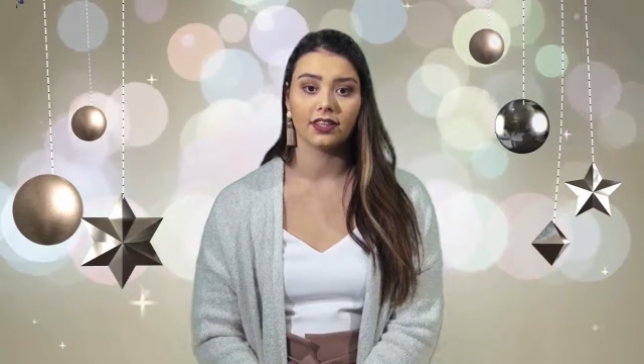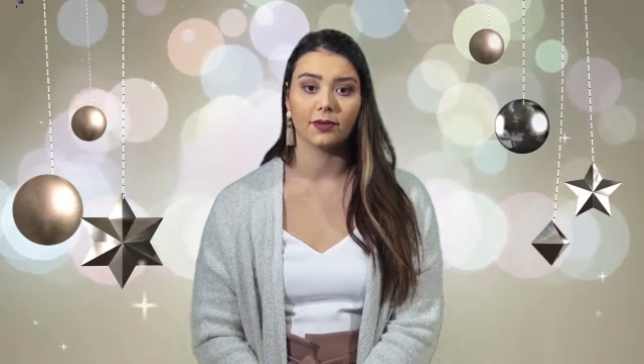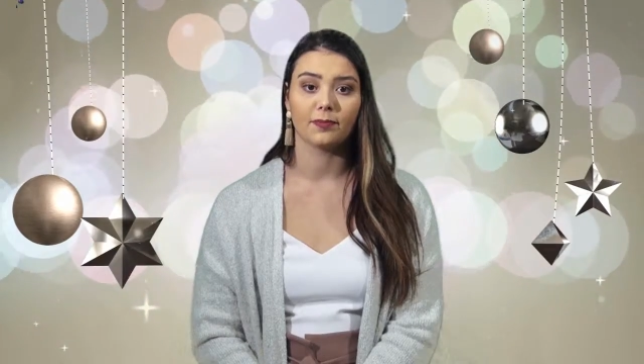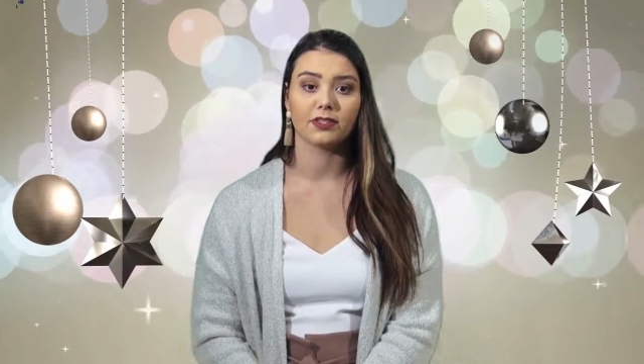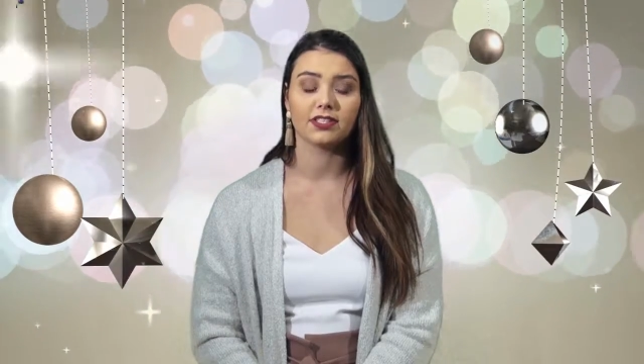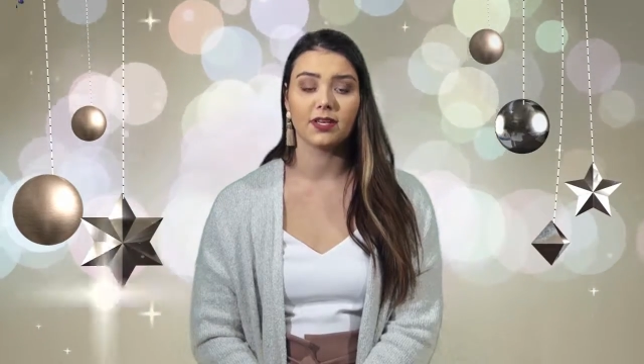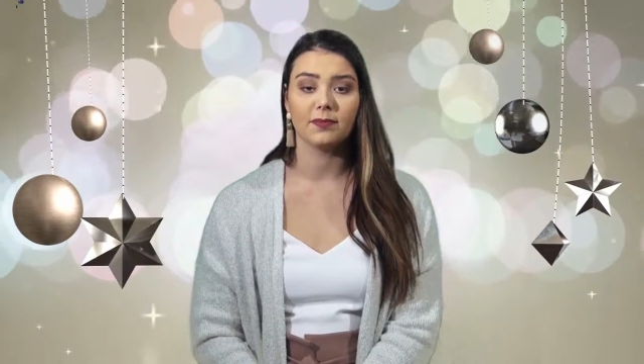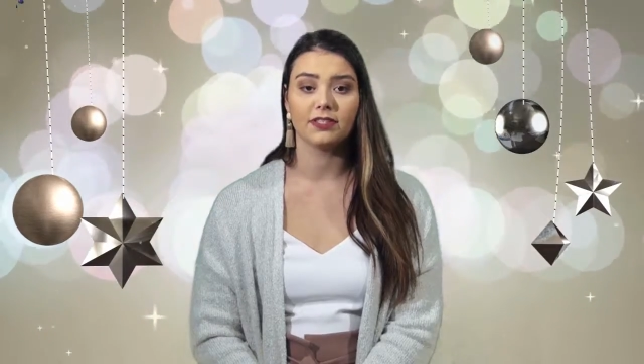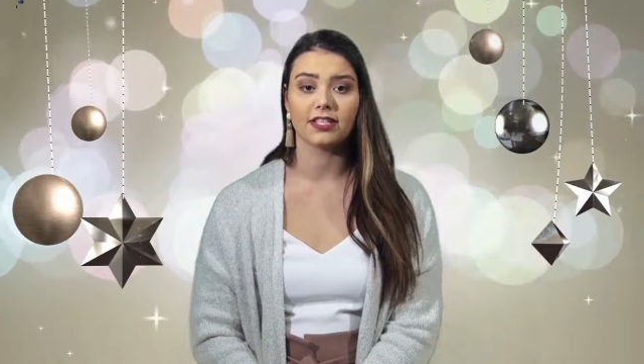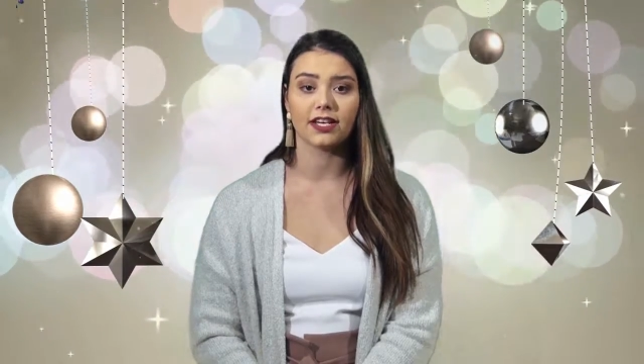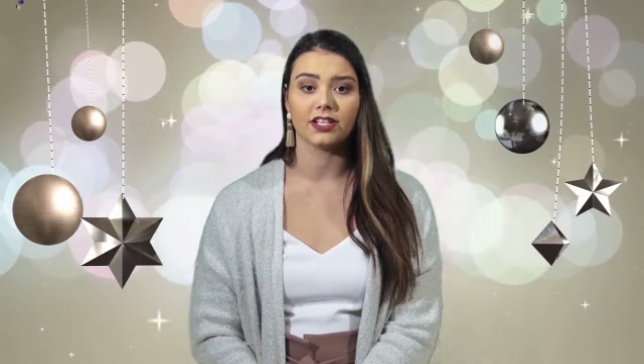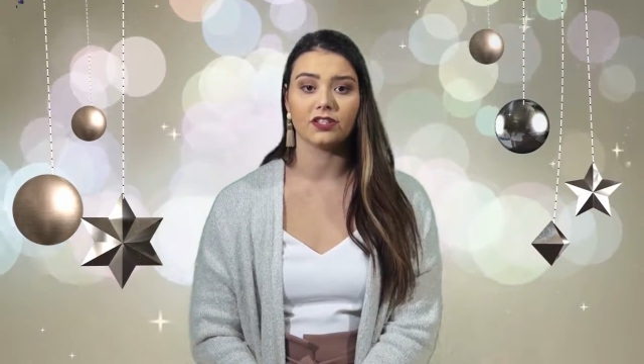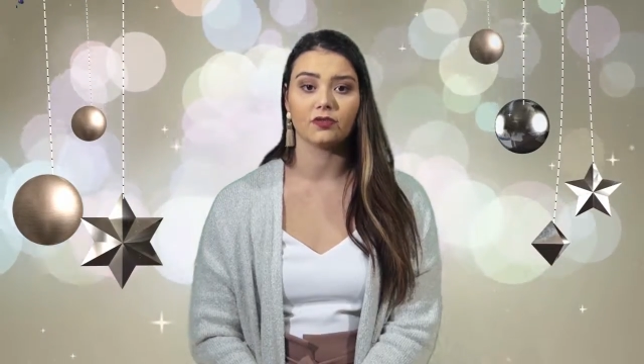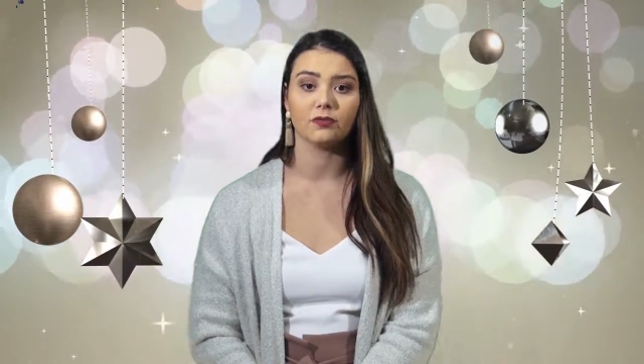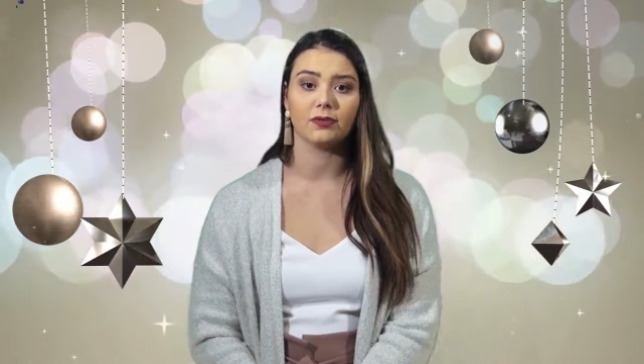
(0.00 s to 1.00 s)
The
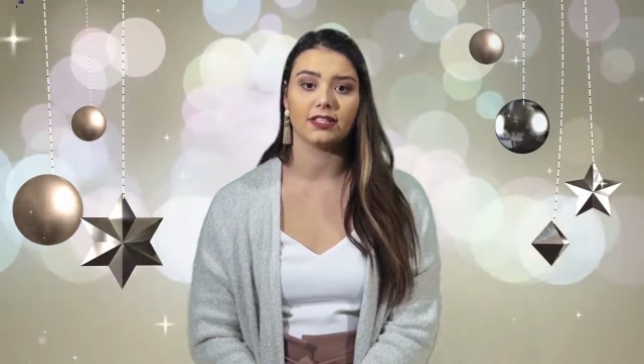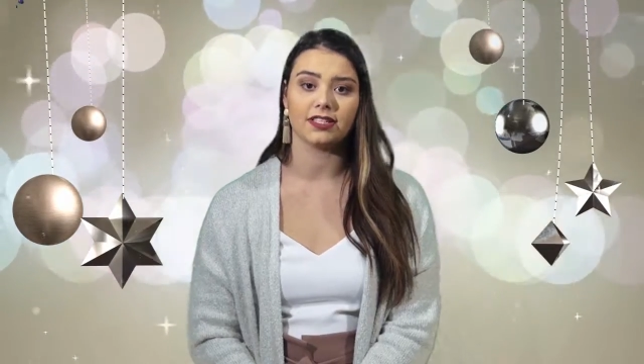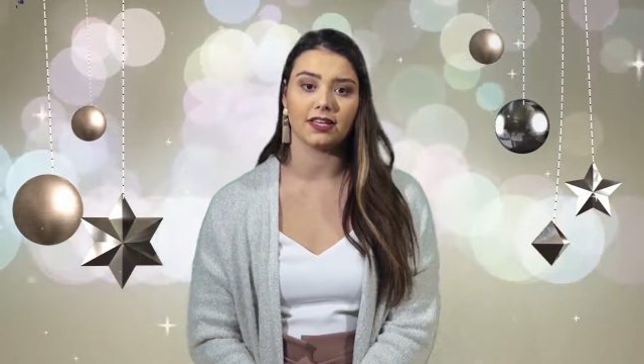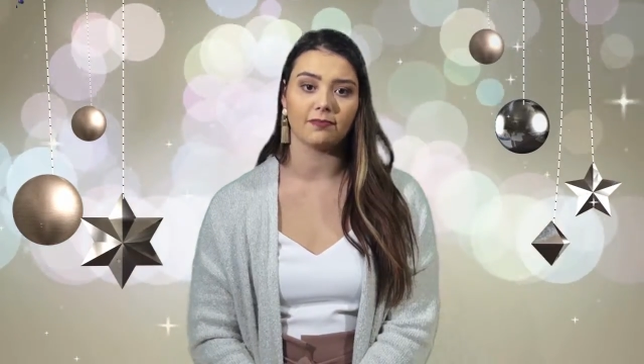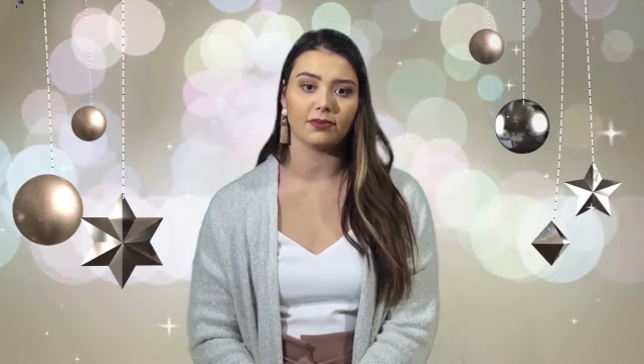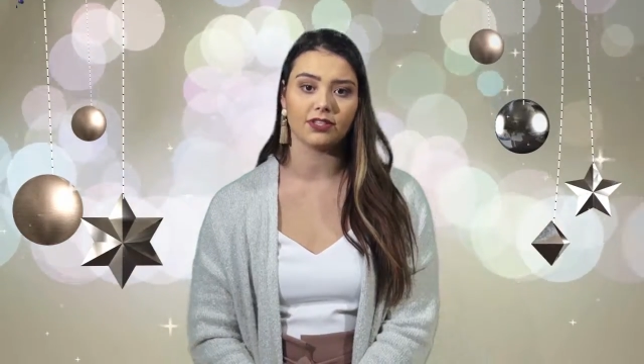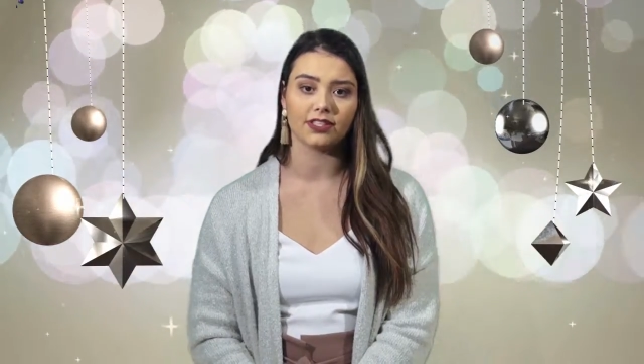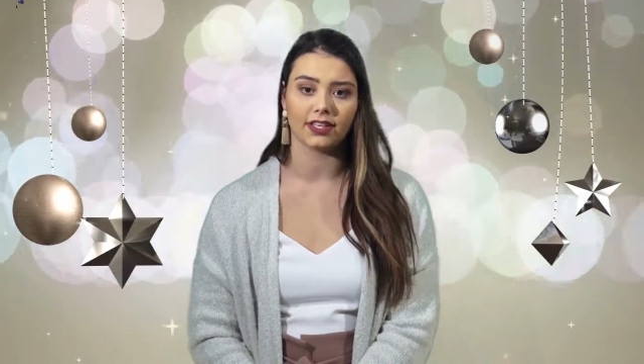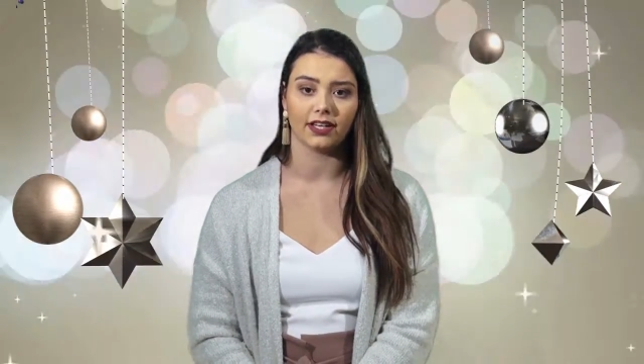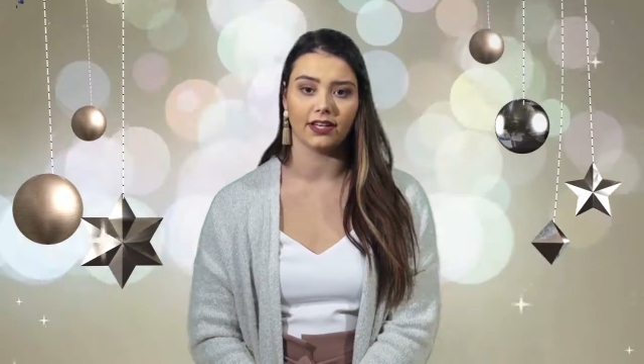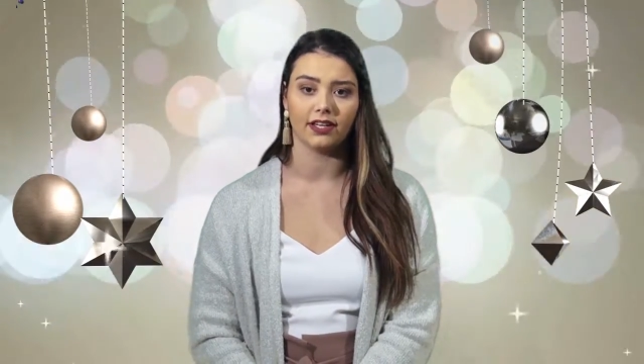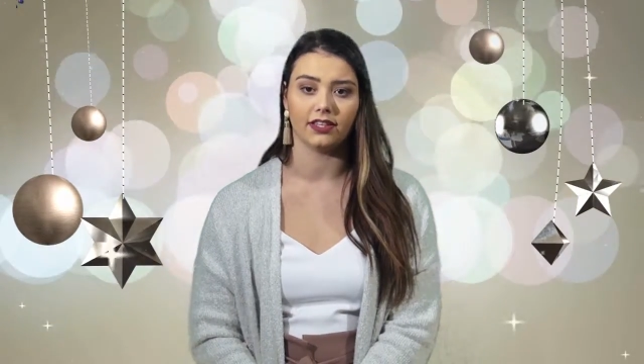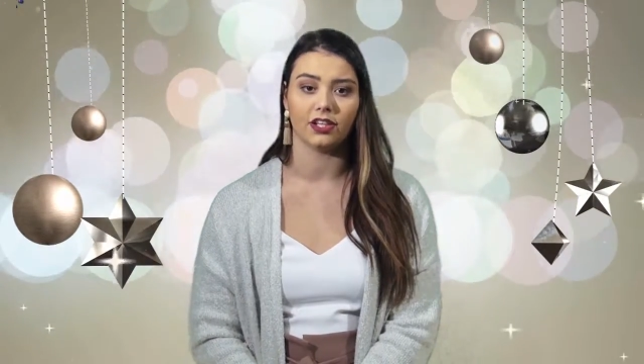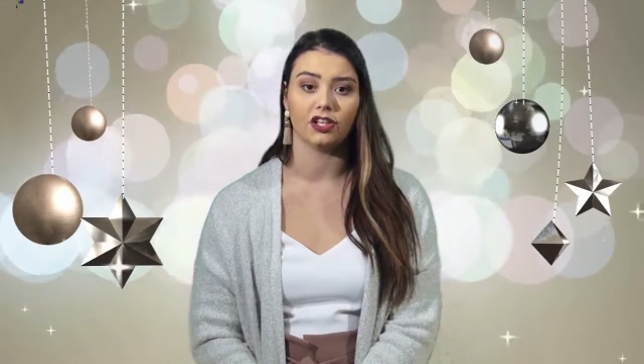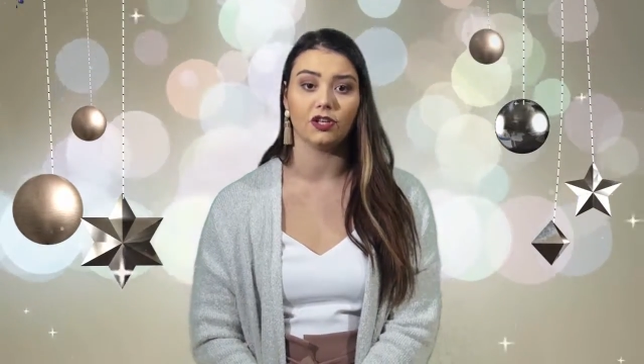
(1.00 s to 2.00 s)
precipitation will be 10%
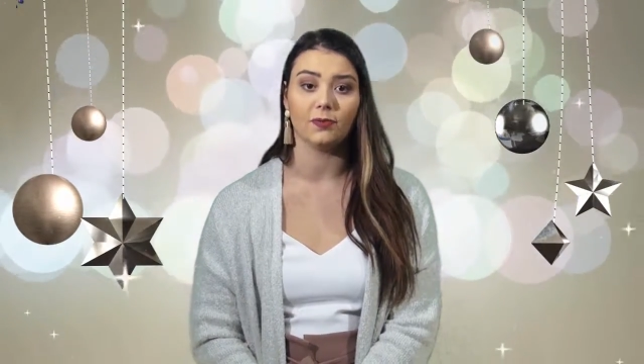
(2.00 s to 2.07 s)
and